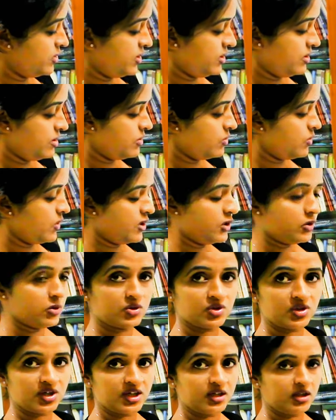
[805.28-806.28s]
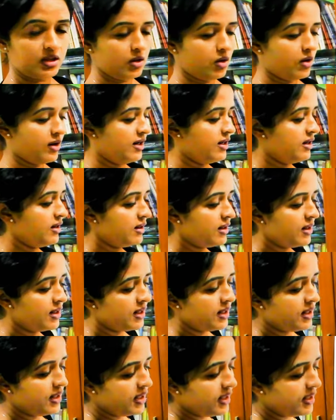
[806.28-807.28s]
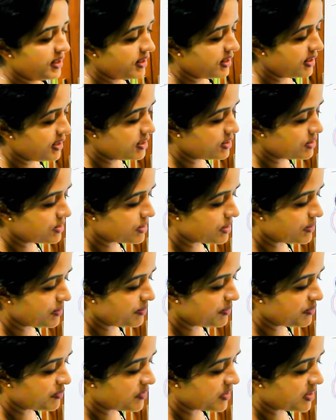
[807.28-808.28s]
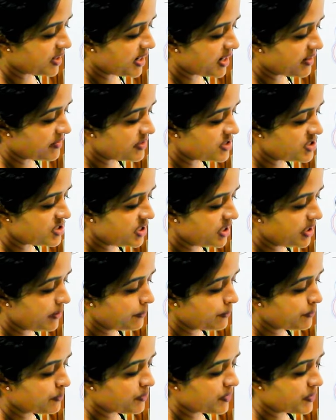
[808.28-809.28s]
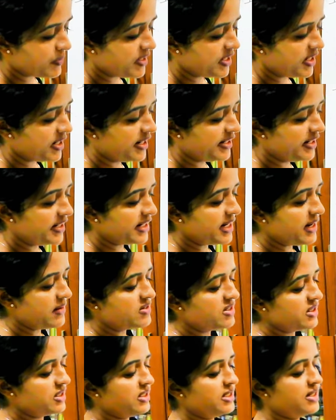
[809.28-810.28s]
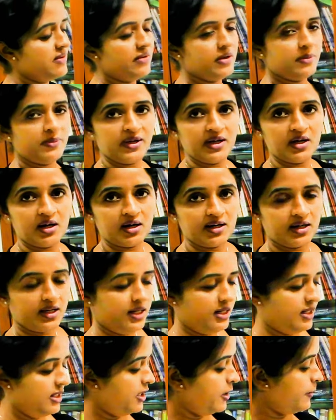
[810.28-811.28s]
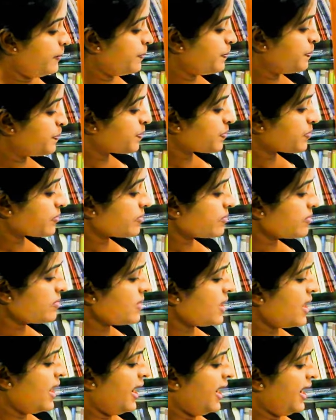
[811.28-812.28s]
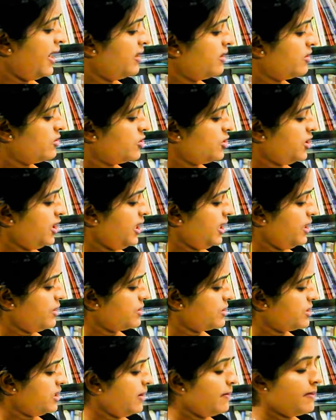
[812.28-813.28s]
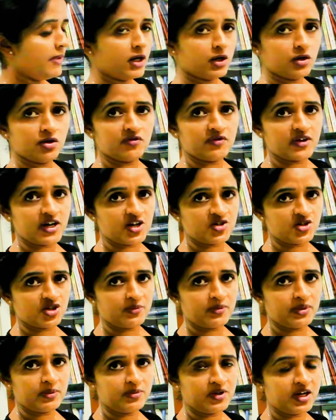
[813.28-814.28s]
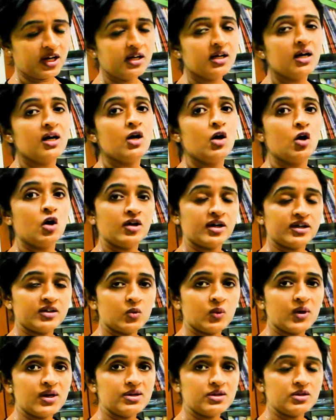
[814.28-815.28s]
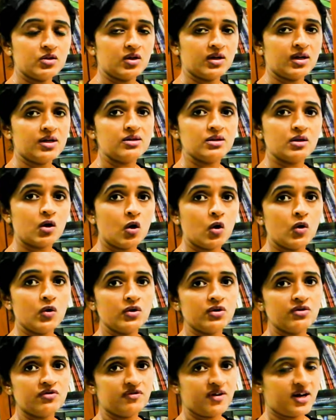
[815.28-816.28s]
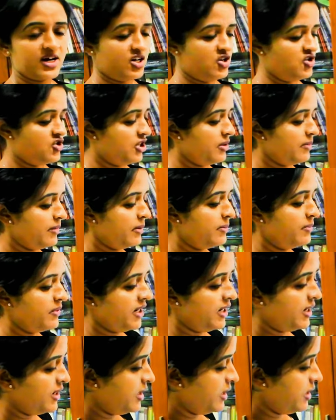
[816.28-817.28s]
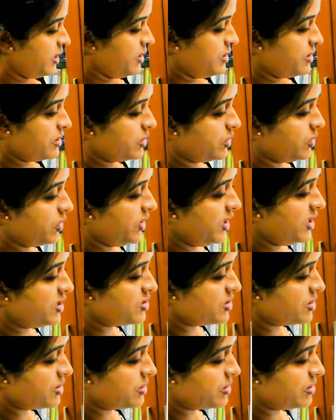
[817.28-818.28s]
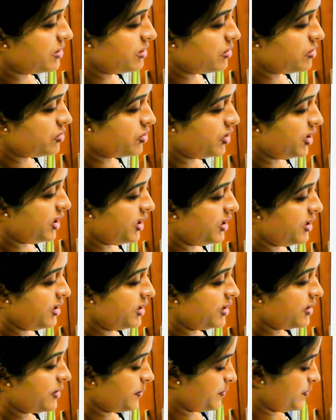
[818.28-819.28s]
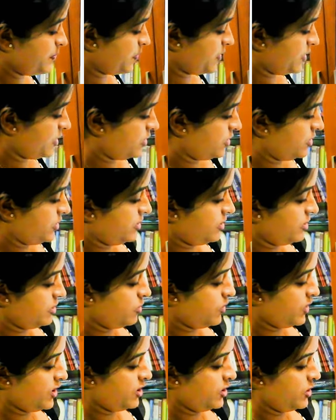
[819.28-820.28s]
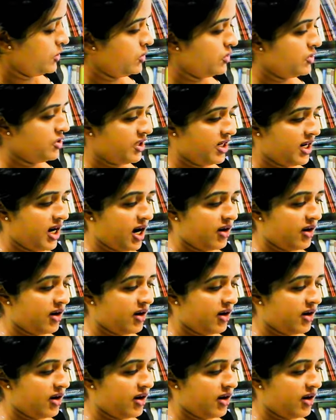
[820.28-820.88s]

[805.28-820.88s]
So this is one, two, three in the order. Here it is the cavity, pericardial cavity and the developing heart here. And three is the buccopharyngeal membrane, or otherwise known as oropharyngeal membrane. So it is the three here. So this is one, two, three